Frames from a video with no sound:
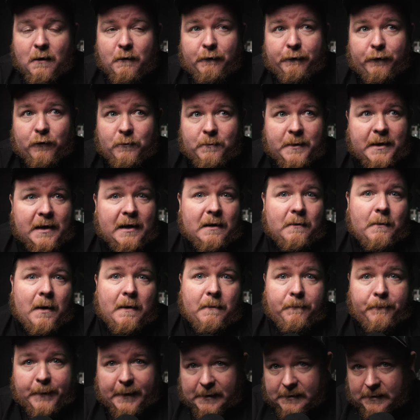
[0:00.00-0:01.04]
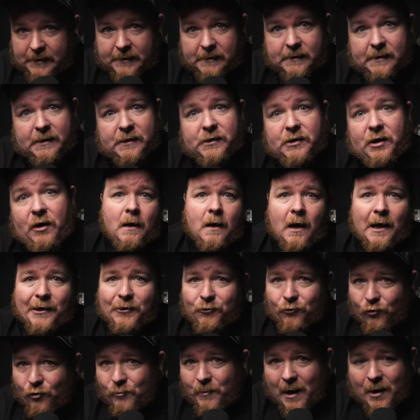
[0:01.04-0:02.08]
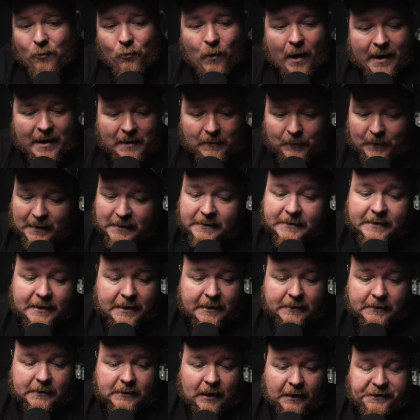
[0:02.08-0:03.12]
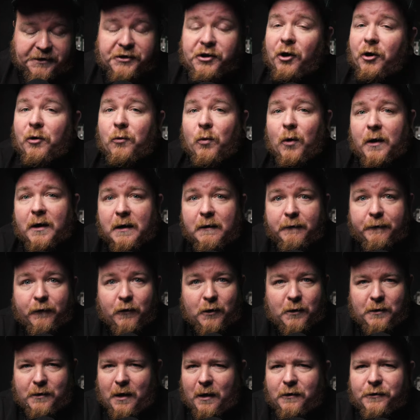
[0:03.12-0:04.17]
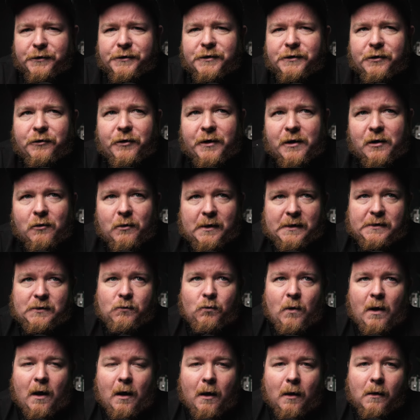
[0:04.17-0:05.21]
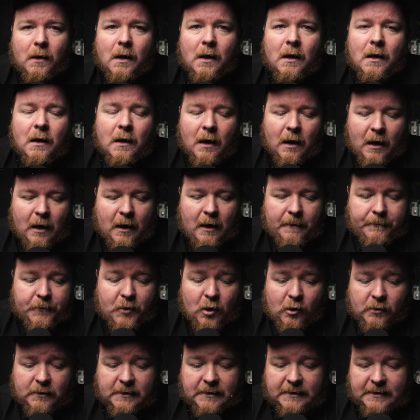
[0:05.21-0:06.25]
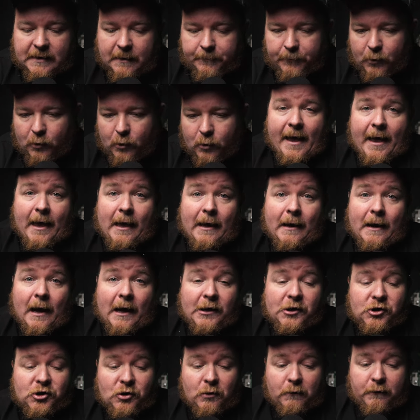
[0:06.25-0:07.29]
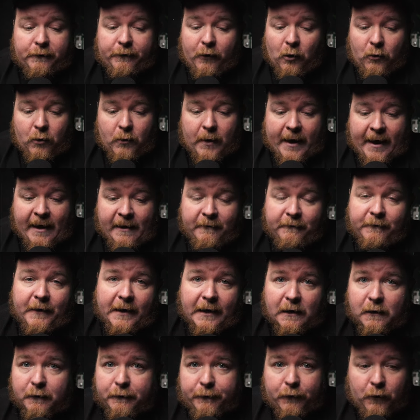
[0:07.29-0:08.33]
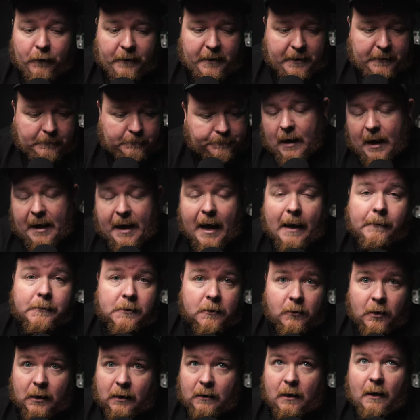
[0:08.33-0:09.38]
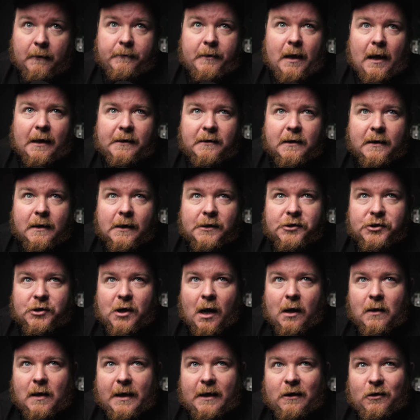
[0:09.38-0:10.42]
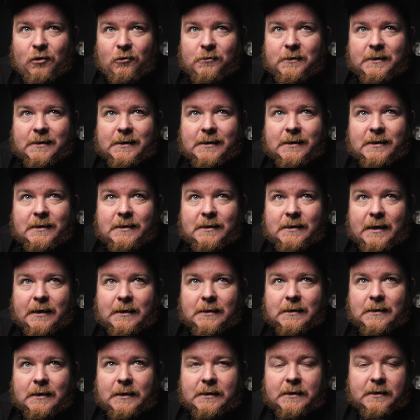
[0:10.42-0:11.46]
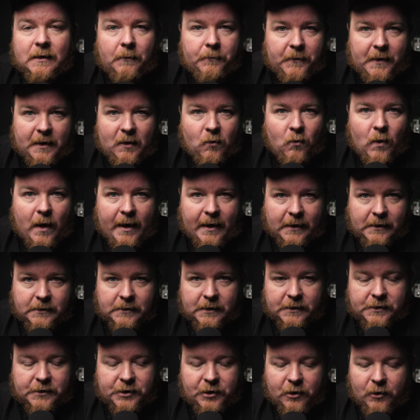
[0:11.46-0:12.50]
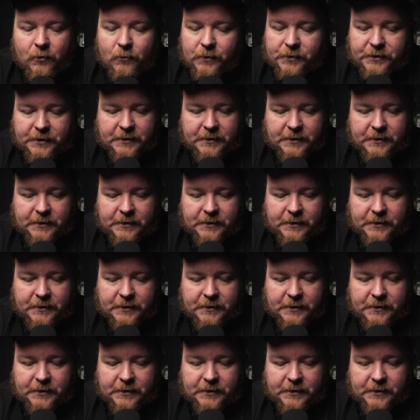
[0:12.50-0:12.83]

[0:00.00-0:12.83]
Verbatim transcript: for me and my business this year. I grew my wedding business. I started working for another studio as well, called Symbol, and I shoot photo and video for them. I absolutely love it. I think I shot like close to 60 something weddings this year, which